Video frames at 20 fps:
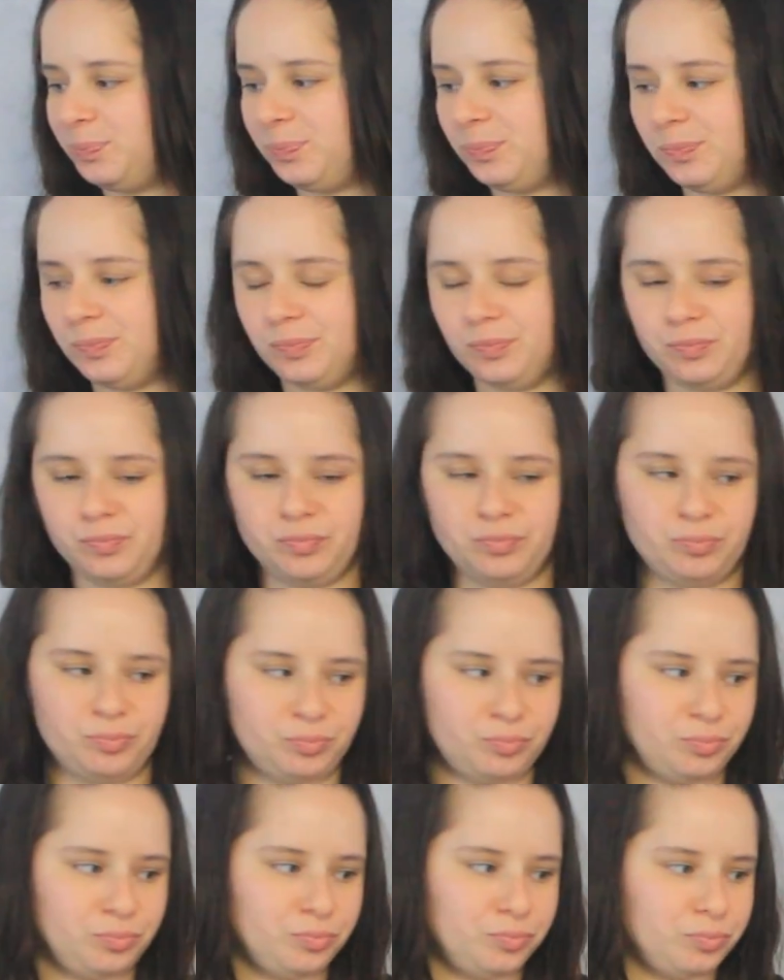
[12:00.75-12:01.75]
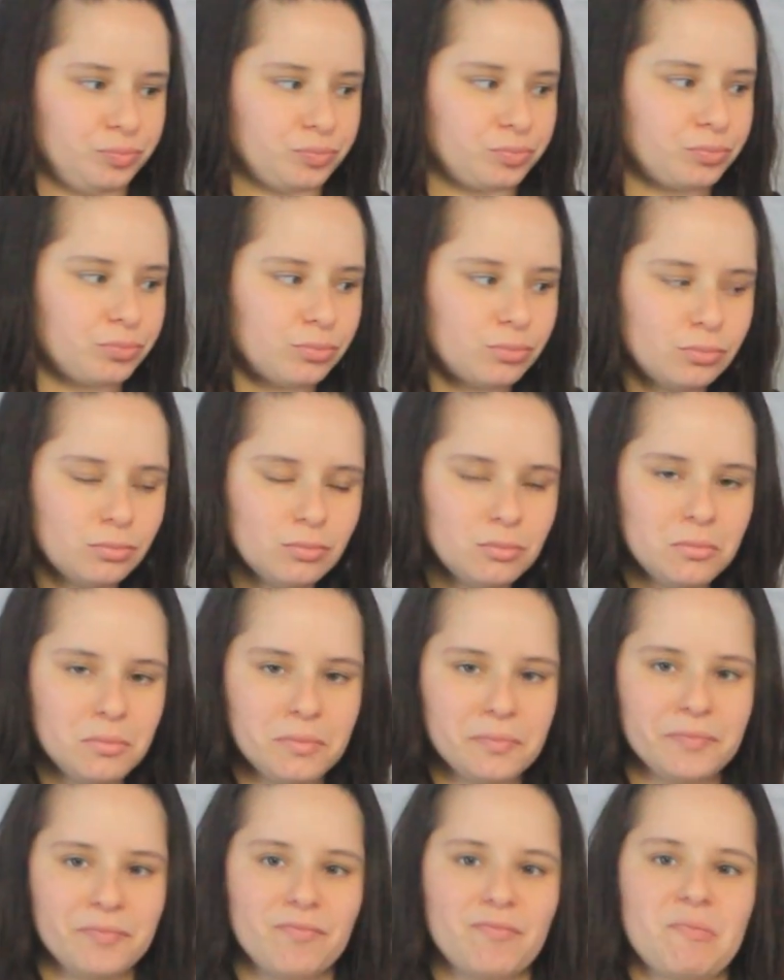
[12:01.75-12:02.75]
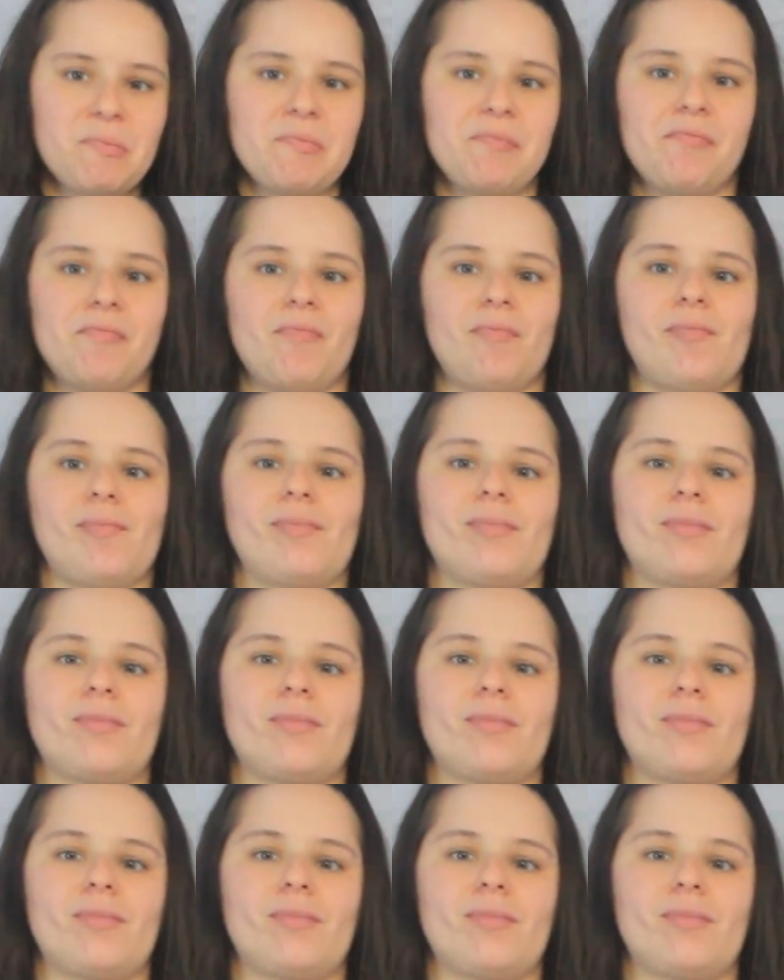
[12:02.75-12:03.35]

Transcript: (silent)